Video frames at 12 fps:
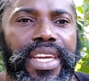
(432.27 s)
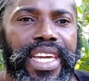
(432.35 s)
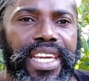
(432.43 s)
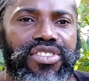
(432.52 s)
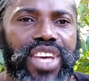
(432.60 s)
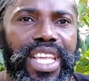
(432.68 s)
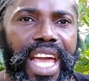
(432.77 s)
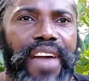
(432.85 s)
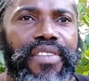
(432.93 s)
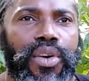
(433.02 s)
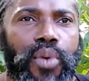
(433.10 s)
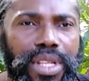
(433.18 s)
Each and
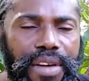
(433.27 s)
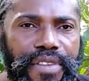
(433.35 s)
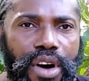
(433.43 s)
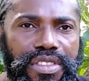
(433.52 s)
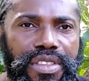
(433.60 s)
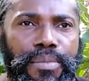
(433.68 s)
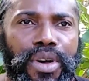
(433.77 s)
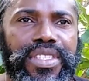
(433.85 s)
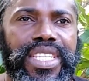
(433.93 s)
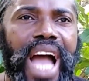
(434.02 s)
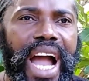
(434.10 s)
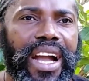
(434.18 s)
every one of us
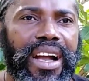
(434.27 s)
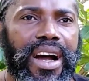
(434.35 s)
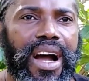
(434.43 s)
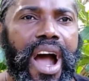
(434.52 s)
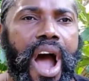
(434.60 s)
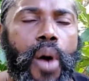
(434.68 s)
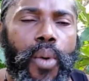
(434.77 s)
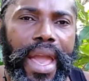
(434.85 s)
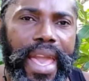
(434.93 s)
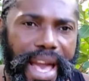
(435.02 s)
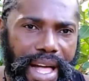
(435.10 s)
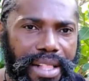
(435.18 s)
must conquer our
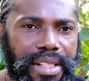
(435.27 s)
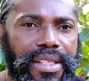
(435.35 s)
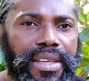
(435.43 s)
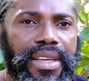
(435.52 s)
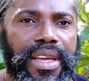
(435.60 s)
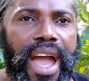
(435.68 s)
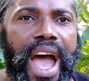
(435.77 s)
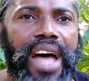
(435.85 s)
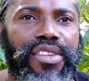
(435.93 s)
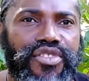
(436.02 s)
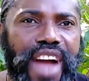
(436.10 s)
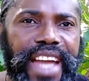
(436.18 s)
hell
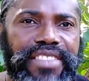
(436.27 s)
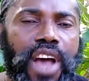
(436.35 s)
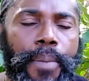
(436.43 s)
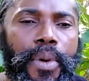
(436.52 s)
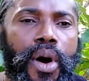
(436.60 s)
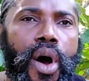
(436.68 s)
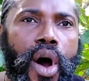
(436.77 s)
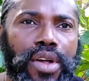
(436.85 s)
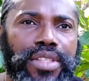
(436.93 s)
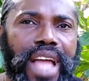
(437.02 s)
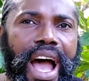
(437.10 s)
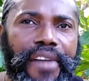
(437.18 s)
and rise up
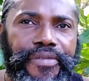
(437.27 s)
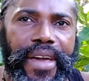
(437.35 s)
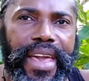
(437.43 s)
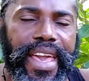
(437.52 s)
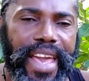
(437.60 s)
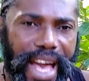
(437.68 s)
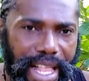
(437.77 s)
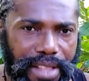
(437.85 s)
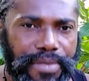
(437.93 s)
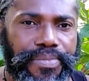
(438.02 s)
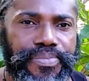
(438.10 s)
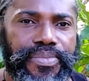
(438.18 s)
out of
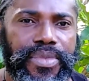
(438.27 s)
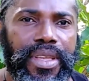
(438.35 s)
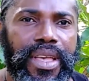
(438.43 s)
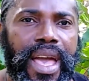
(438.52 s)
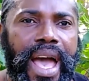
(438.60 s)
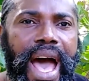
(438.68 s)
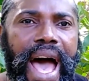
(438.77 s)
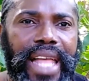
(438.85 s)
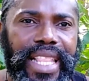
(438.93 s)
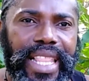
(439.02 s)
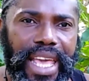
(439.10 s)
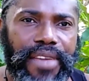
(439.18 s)
hell
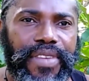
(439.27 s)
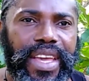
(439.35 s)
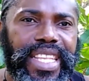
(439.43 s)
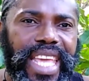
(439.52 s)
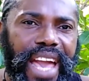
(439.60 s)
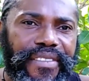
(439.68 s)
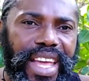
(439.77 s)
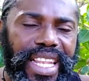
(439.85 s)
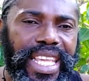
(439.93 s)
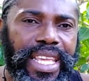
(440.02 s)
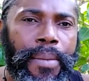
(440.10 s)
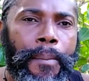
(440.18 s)
and live in
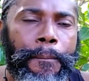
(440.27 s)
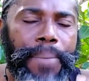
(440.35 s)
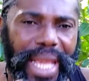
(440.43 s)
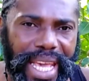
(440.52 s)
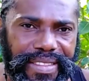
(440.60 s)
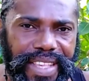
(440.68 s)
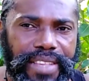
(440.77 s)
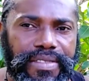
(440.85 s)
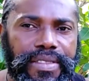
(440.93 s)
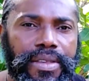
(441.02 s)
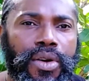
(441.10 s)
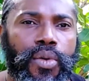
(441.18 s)
heavenly
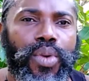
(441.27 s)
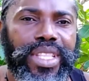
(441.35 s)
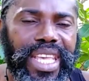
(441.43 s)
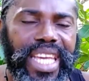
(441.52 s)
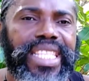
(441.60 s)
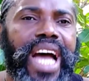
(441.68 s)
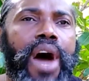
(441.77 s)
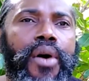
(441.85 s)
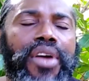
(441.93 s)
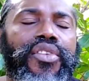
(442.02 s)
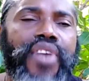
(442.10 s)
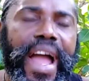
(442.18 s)
places within
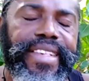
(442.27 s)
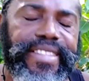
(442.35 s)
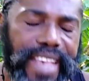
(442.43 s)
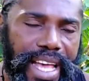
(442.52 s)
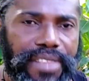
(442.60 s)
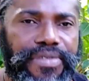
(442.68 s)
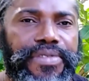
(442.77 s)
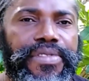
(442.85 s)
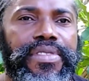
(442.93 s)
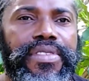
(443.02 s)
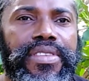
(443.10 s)
our Christ self.